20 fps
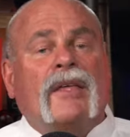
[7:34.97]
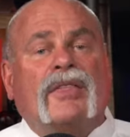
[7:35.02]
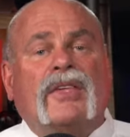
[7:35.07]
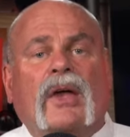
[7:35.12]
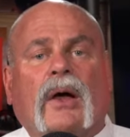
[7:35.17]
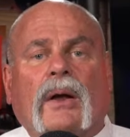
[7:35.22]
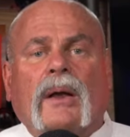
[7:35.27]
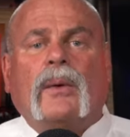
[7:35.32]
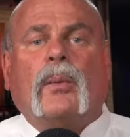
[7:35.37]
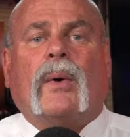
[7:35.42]

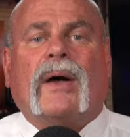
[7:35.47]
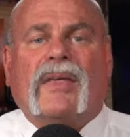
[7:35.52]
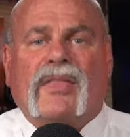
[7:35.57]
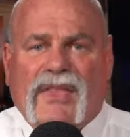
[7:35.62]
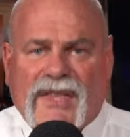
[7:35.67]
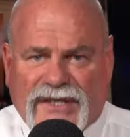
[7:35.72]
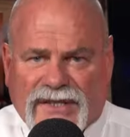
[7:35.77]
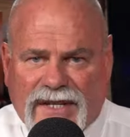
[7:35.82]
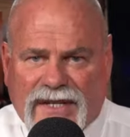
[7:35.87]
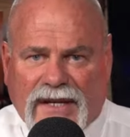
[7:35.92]
The only way
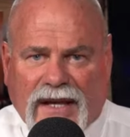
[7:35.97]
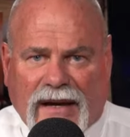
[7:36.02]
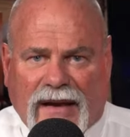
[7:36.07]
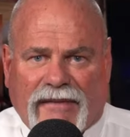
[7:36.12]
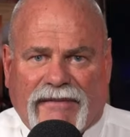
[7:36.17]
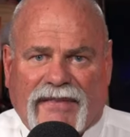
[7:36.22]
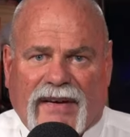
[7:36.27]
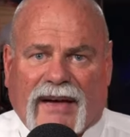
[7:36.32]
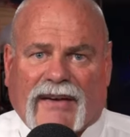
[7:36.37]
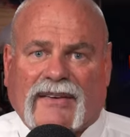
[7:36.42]
this is going to
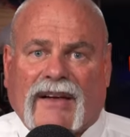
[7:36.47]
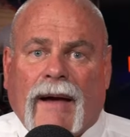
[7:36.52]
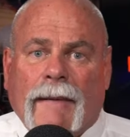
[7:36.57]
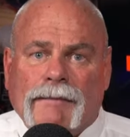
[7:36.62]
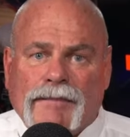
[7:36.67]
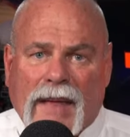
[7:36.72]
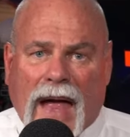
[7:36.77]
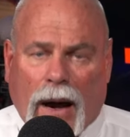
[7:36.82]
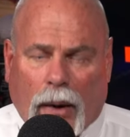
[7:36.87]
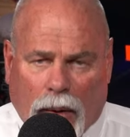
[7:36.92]
affect
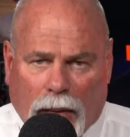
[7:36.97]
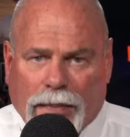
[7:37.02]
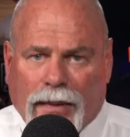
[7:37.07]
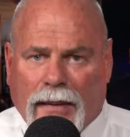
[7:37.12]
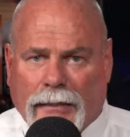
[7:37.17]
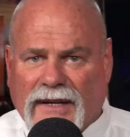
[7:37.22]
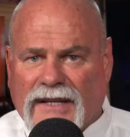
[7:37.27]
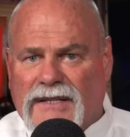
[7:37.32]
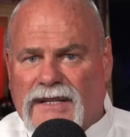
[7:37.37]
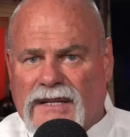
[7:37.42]
our
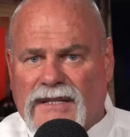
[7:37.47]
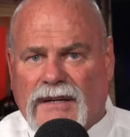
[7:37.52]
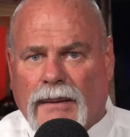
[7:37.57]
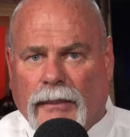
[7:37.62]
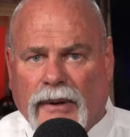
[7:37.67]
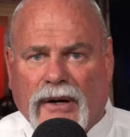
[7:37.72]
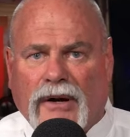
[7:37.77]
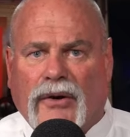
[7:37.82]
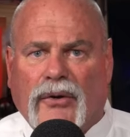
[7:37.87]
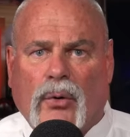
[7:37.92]
plumbing
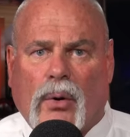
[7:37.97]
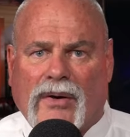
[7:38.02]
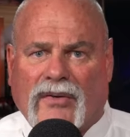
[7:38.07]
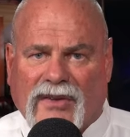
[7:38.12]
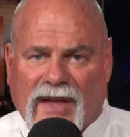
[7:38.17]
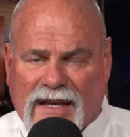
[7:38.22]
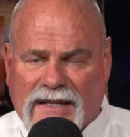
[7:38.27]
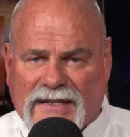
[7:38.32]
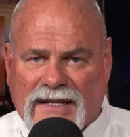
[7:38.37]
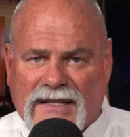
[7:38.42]
system here in North
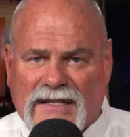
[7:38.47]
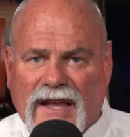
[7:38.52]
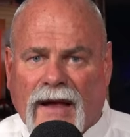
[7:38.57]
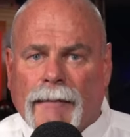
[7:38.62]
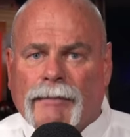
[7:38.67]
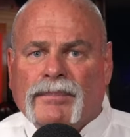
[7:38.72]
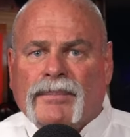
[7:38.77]
Texas